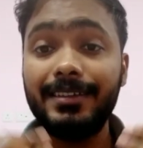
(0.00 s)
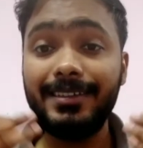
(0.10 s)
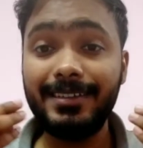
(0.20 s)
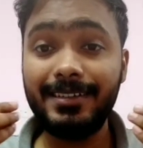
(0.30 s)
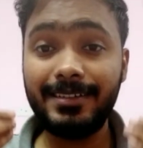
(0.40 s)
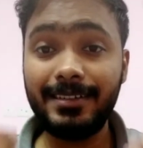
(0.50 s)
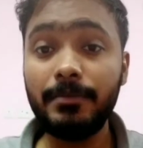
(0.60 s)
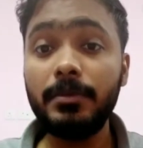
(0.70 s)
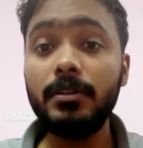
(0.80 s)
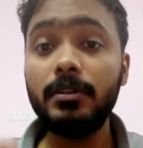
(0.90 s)

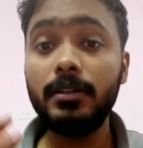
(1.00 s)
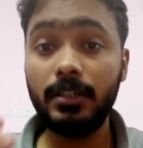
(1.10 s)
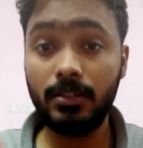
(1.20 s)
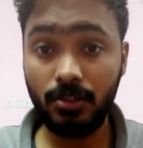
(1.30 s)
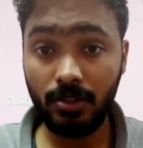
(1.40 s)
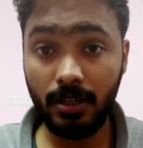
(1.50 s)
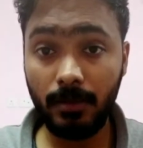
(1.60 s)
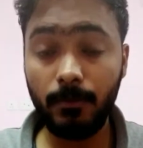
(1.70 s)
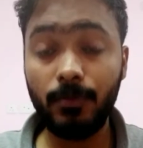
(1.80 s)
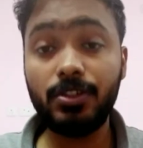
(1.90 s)
similar in
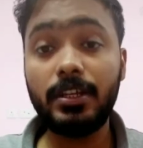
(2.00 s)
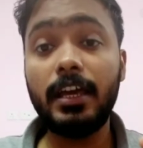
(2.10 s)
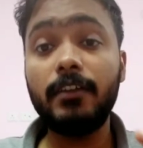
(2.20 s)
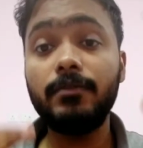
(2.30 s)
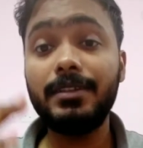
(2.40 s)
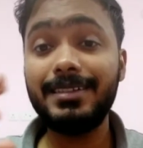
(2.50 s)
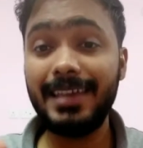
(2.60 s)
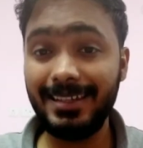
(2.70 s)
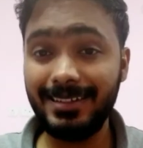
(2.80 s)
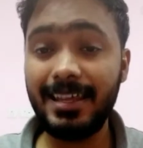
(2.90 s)
shape, which have this
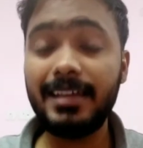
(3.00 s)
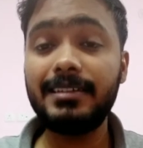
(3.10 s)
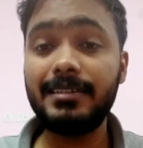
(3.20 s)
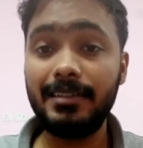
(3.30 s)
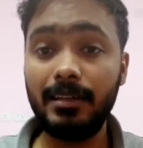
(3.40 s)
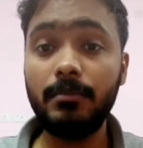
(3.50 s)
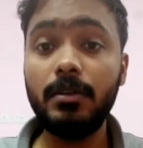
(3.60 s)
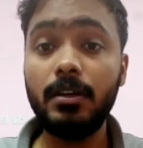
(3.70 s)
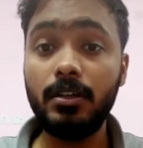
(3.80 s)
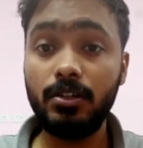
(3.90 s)
exact same
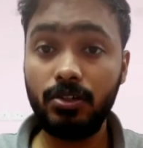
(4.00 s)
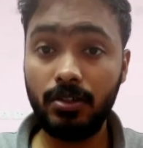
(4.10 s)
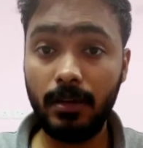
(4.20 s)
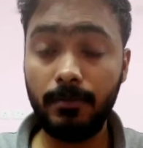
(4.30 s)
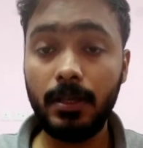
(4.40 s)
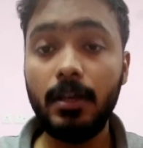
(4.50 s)
shape,